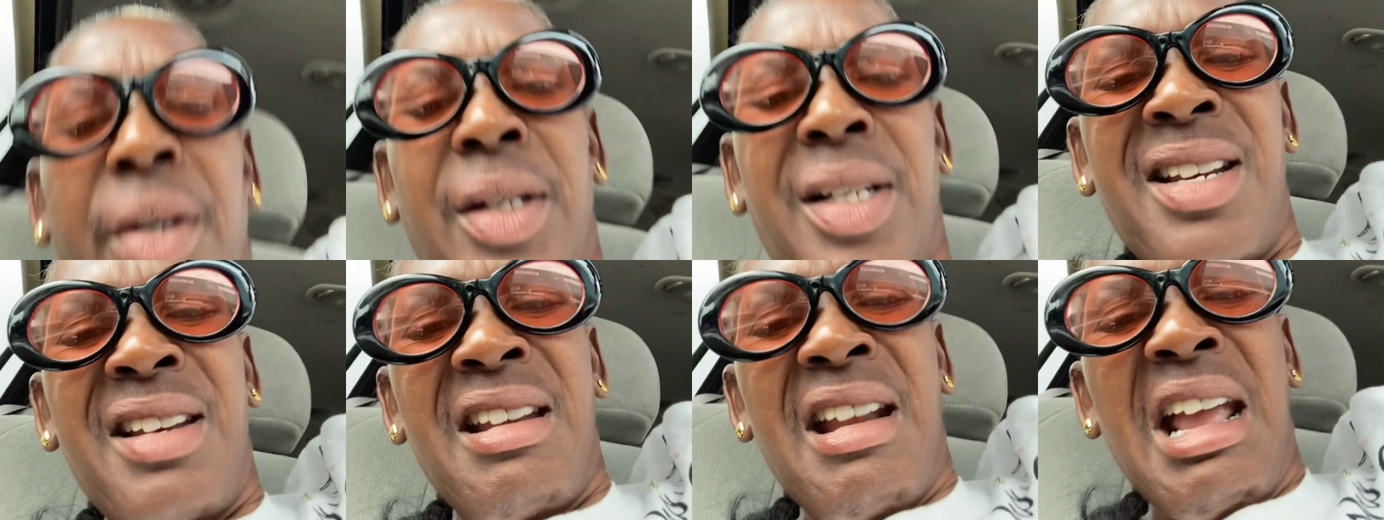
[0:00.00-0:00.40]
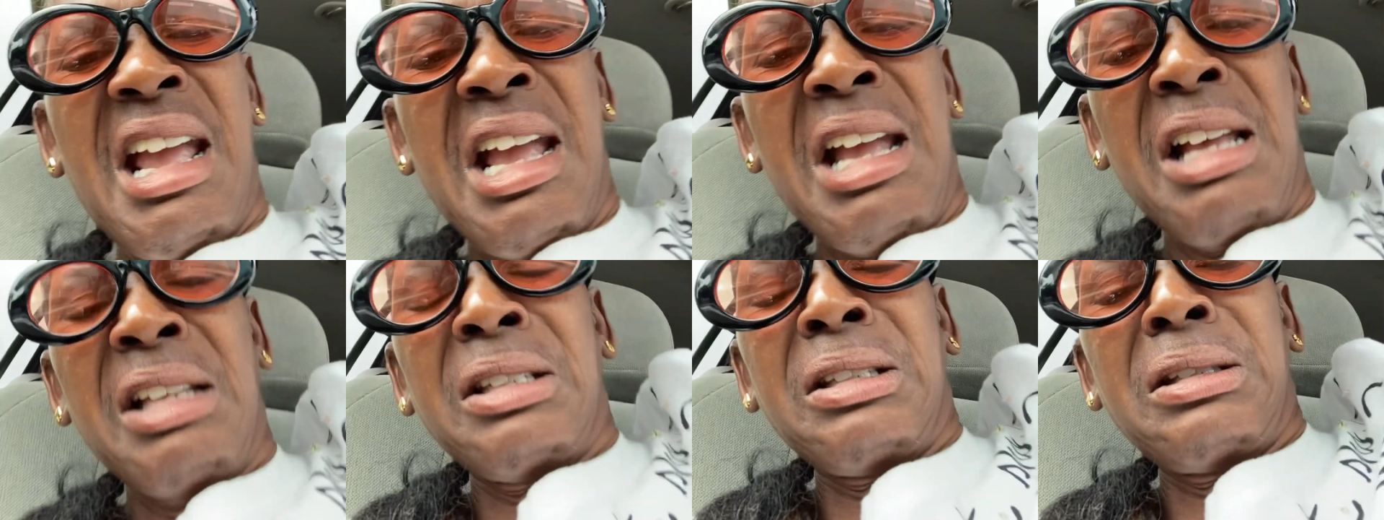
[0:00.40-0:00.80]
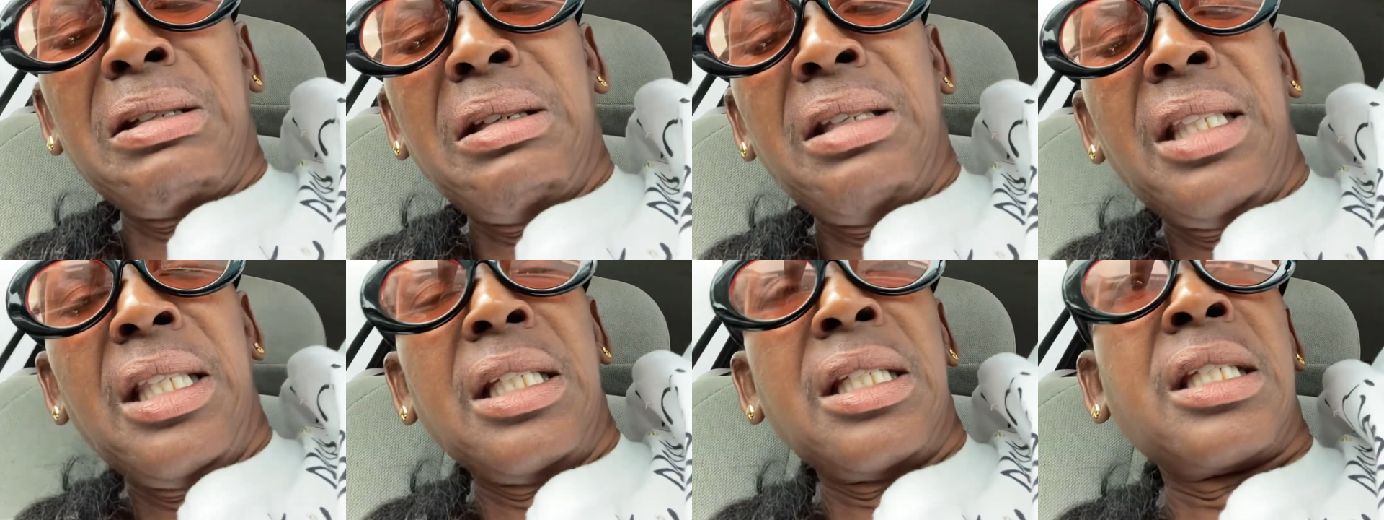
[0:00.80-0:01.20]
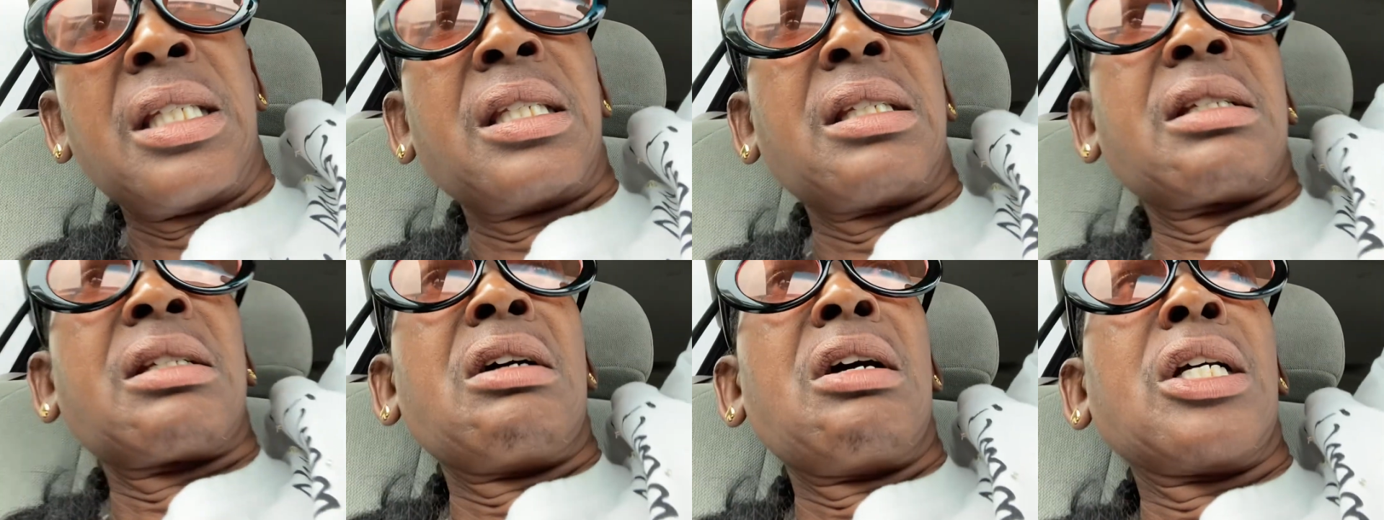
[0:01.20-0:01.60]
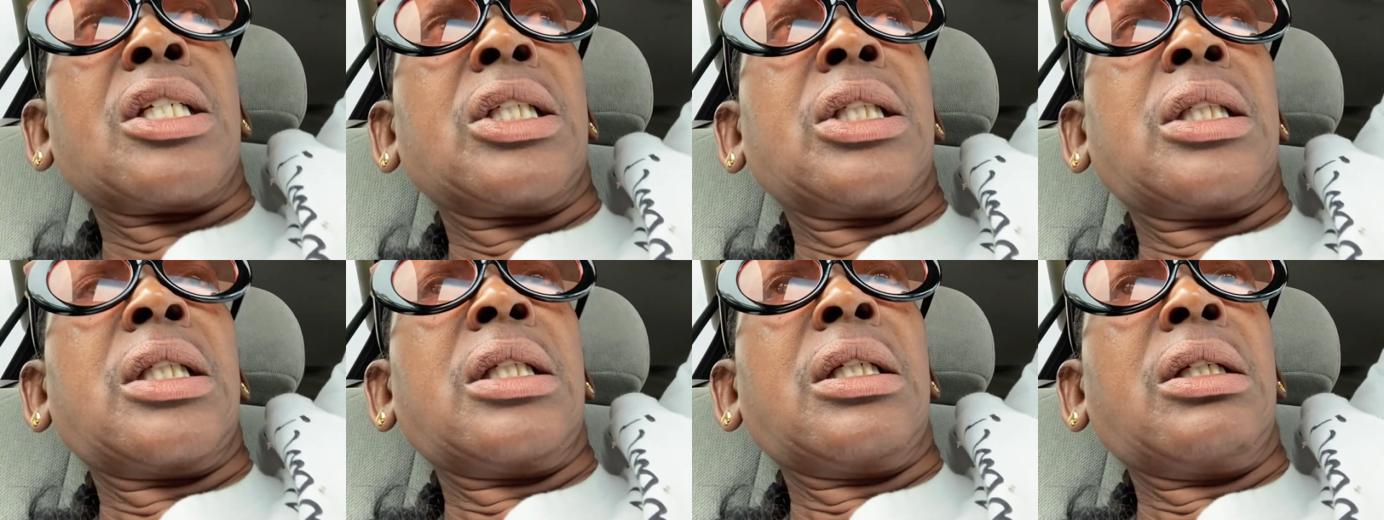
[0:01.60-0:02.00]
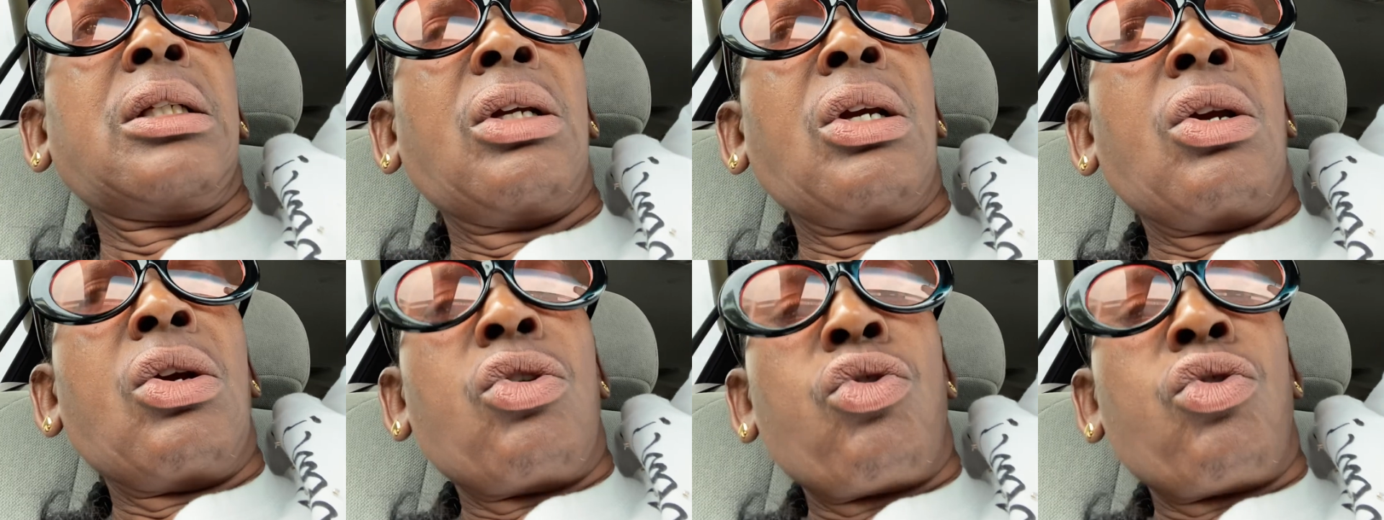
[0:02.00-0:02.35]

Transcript: nasty disgusting